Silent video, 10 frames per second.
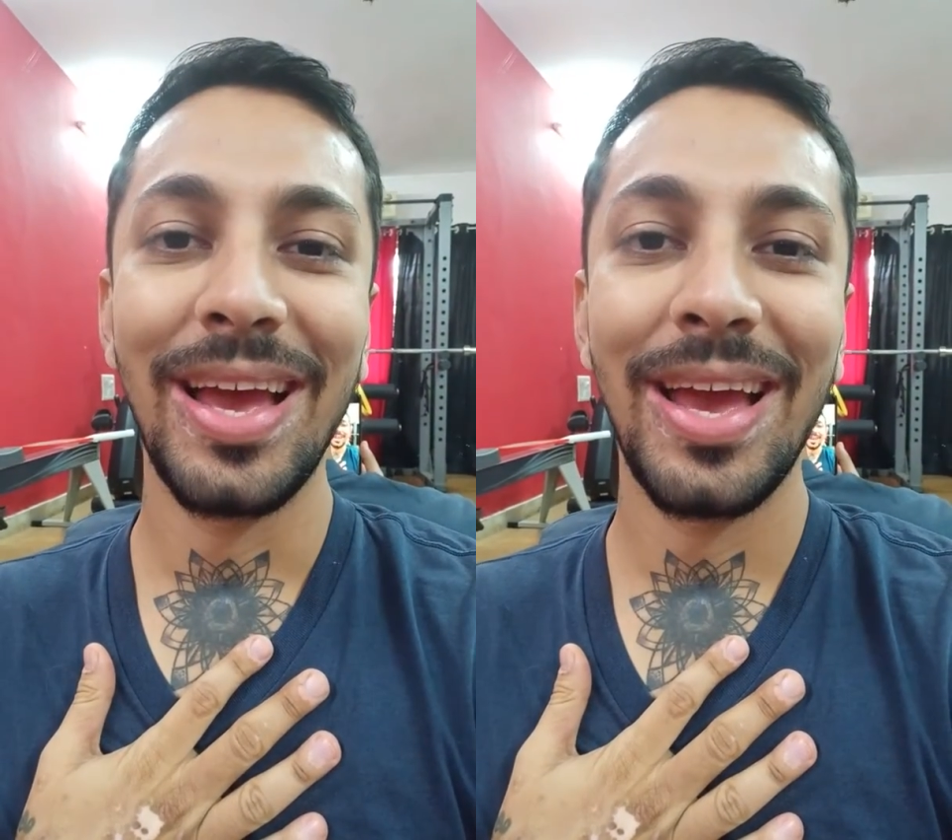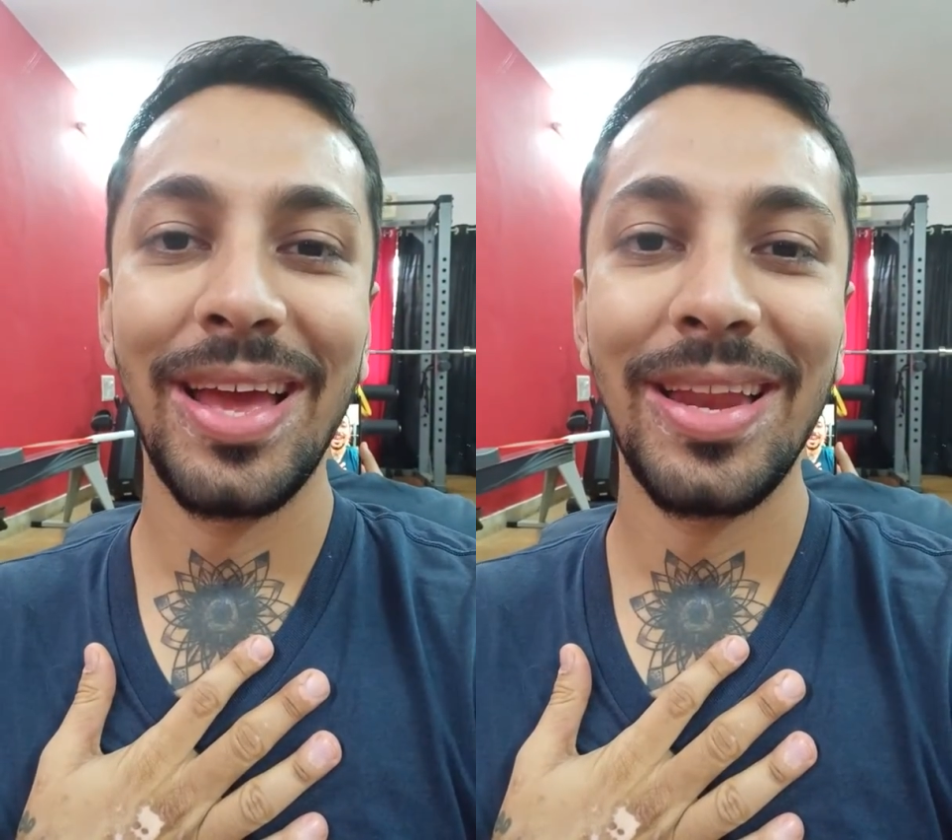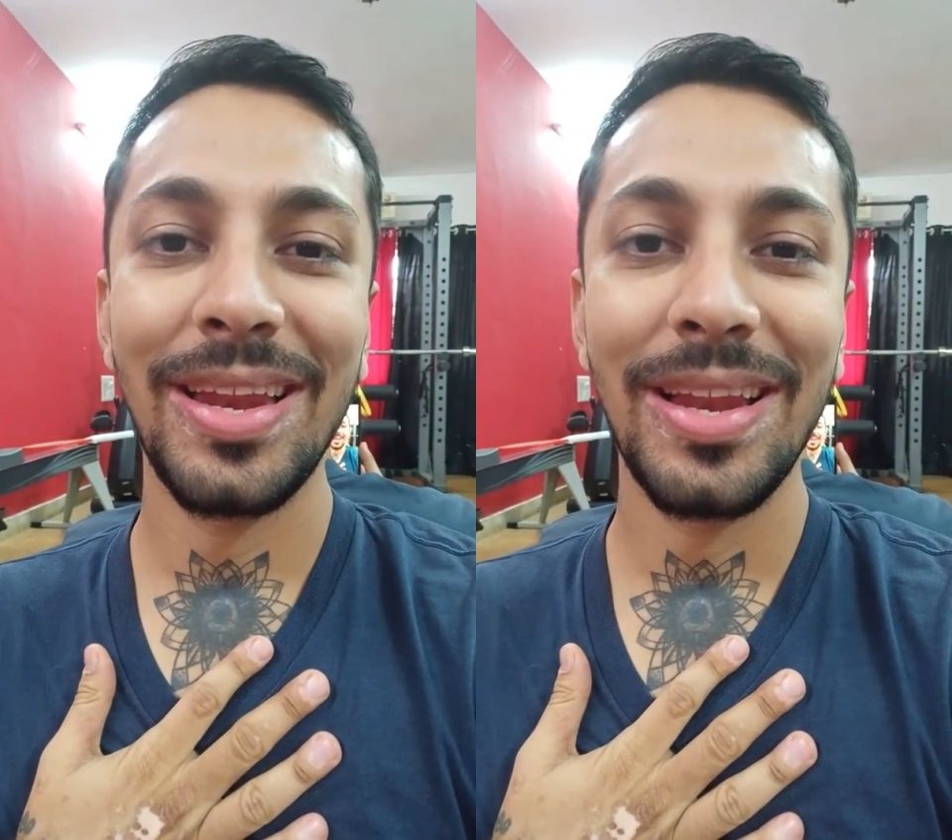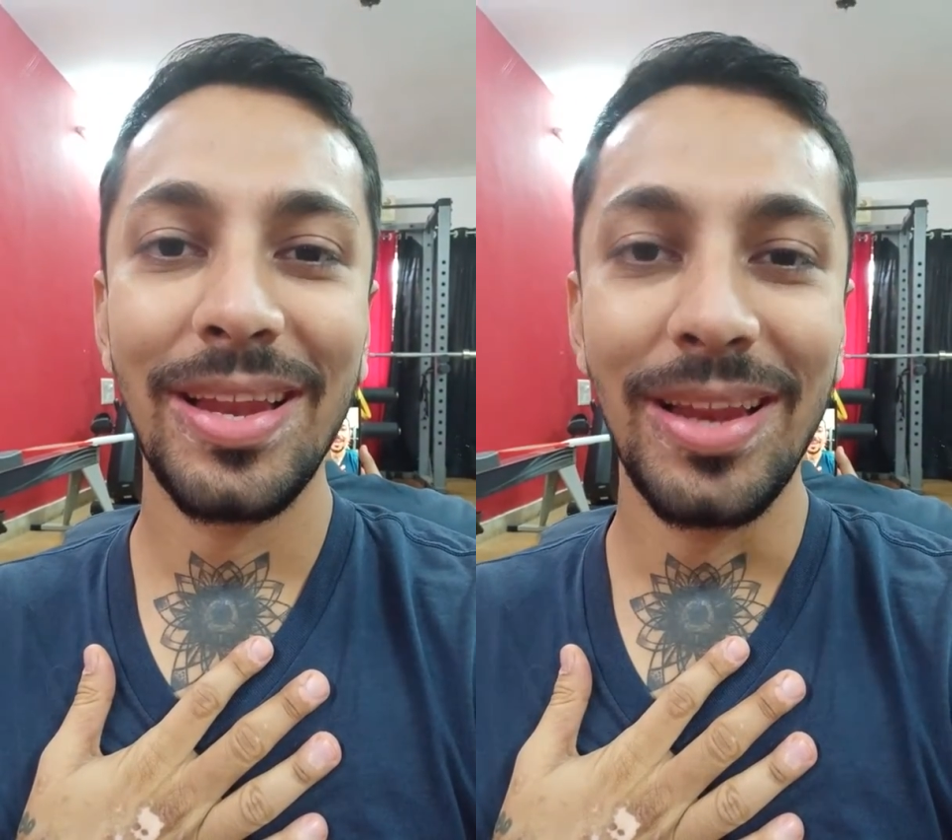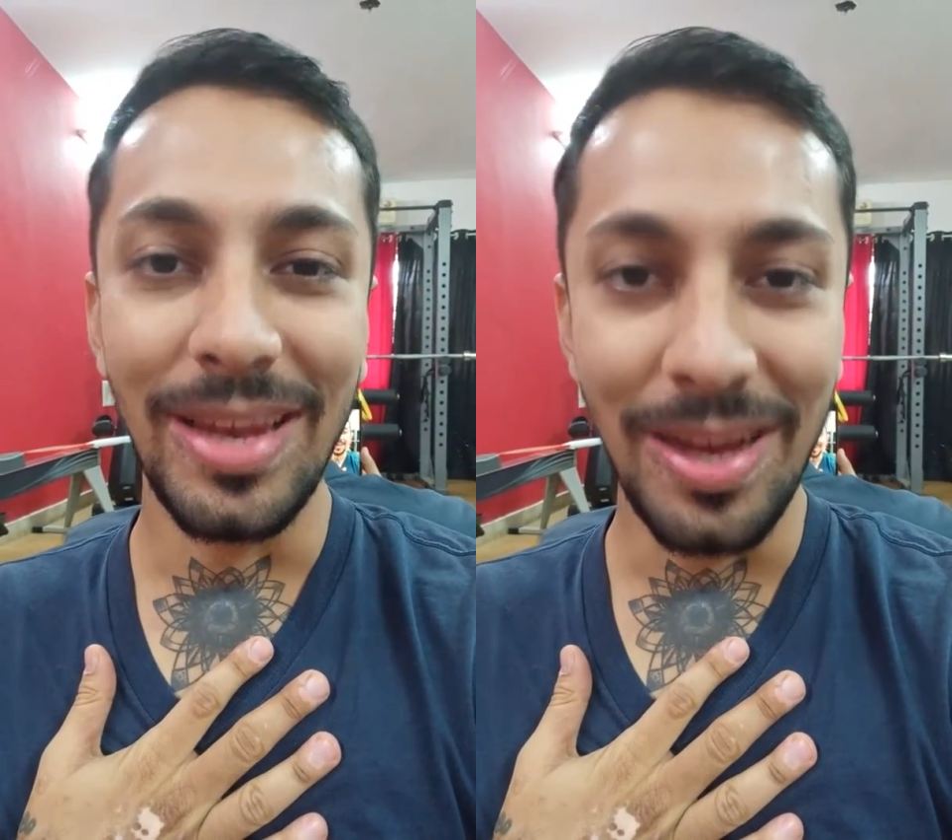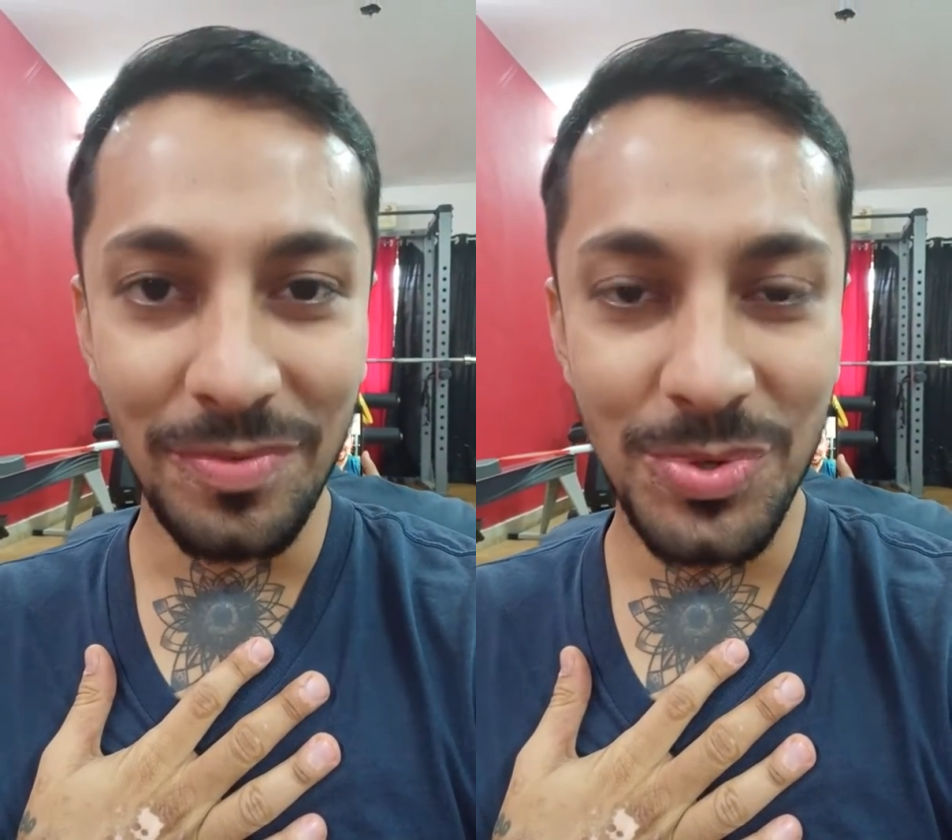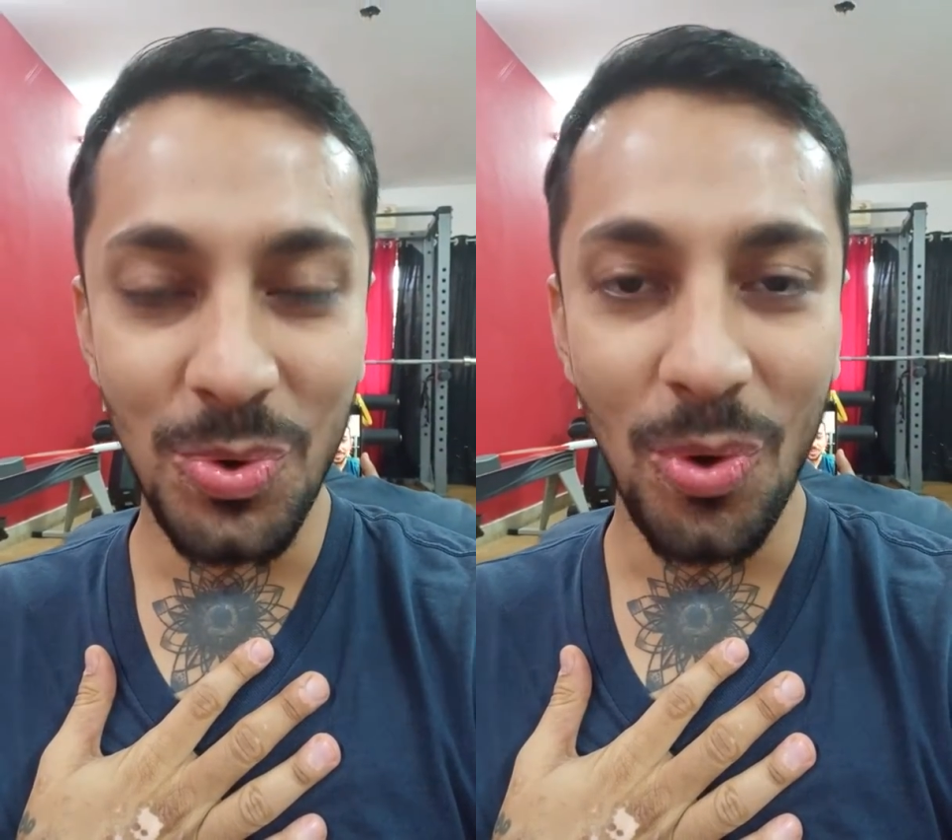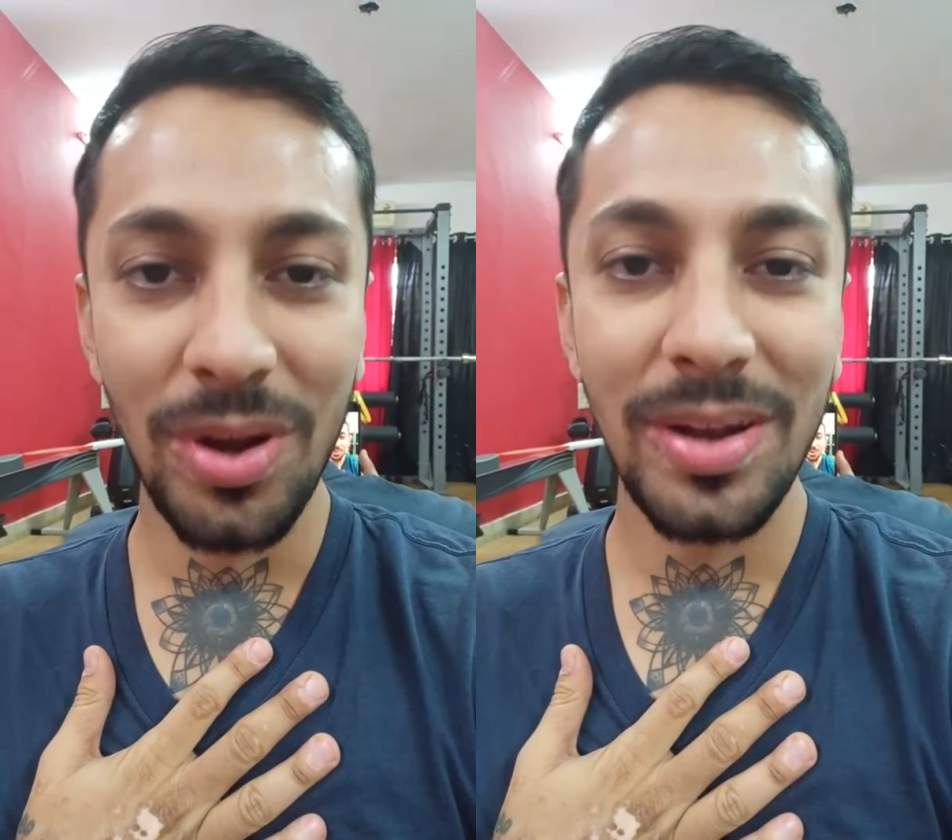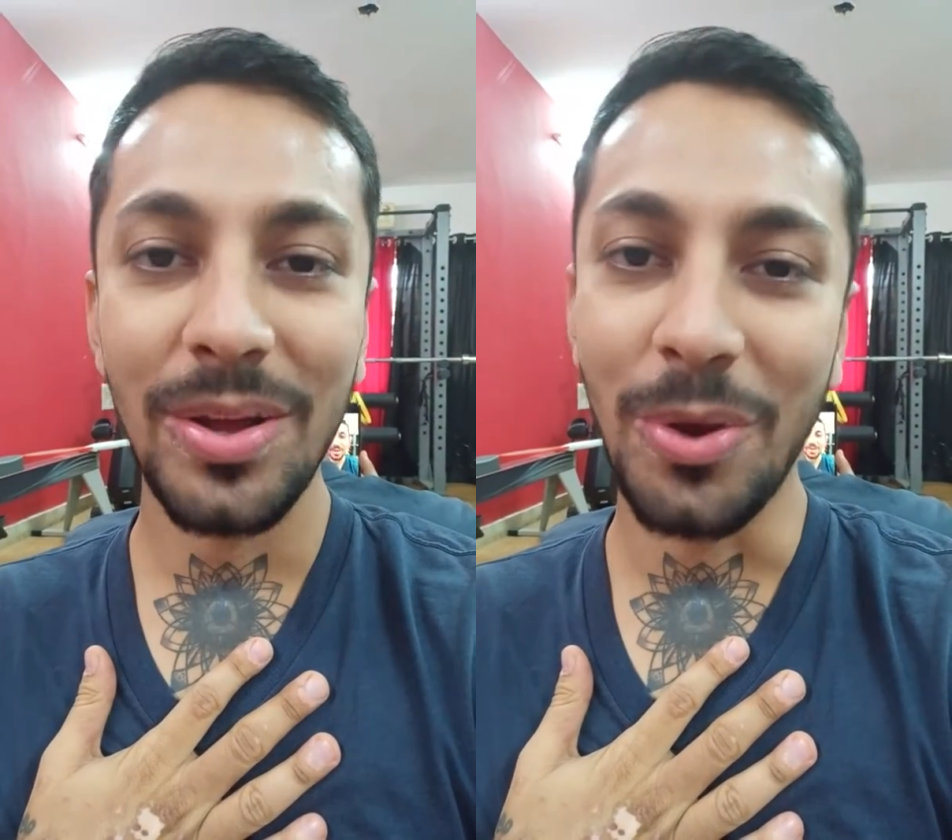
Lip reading: and love to all.